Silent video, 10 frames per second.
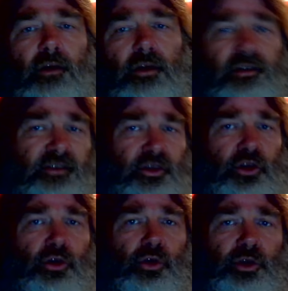a
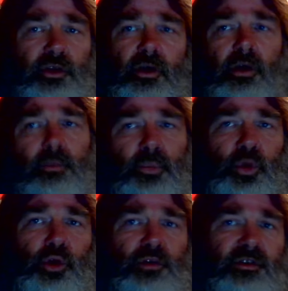security
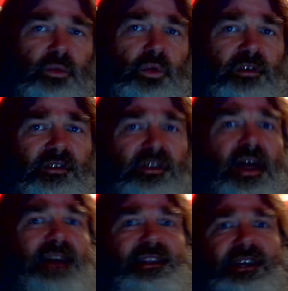person was
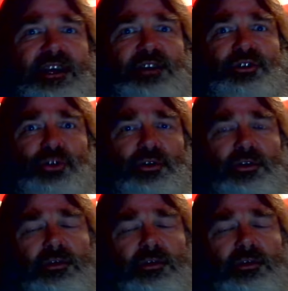slightly injured.